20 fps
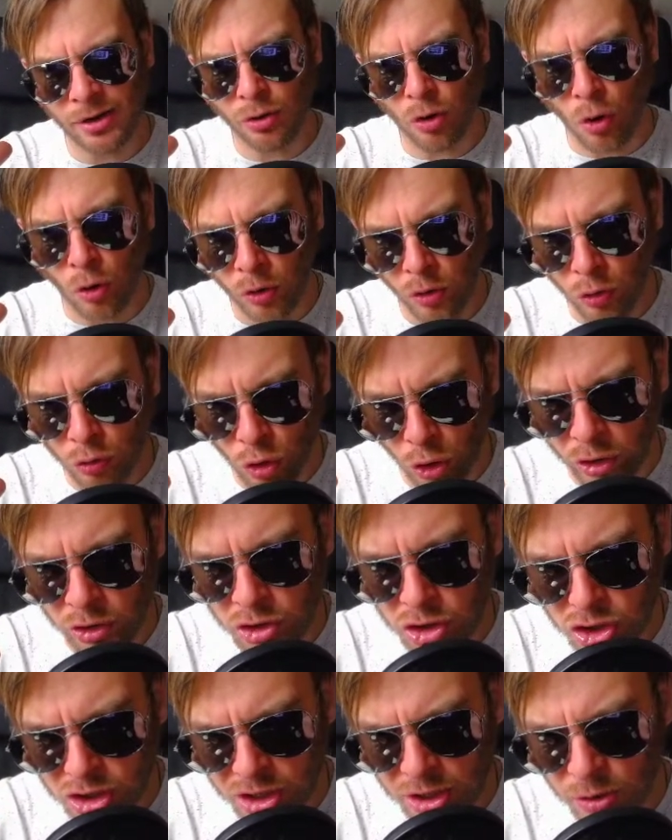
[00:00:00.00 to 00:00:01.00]
Ron
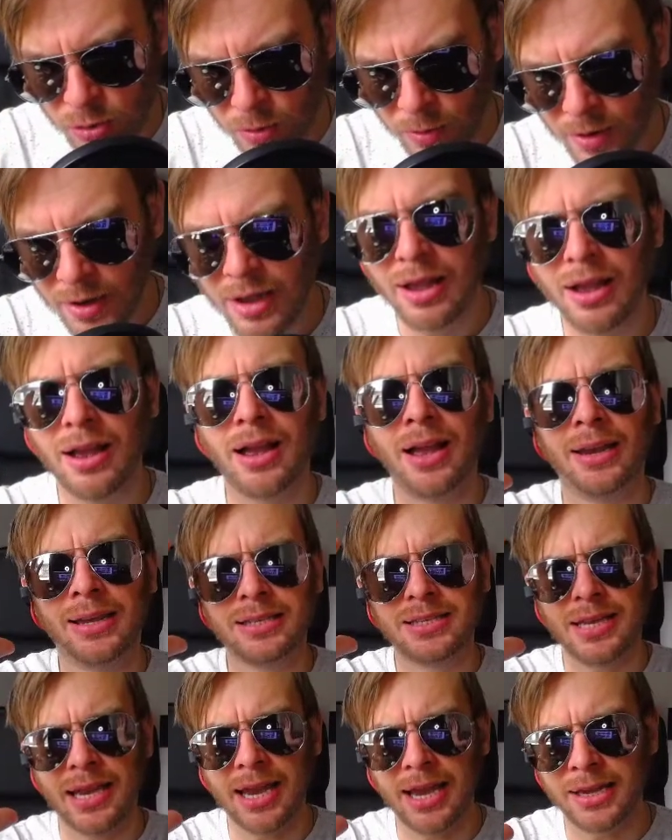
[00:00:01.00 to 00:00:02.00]
Seal, and it
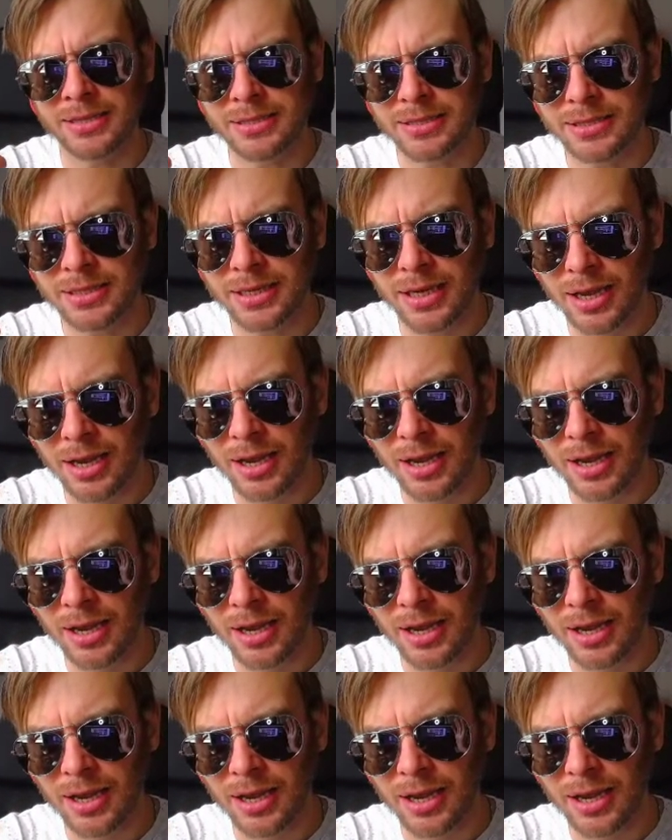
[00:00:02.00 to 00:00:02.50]
says,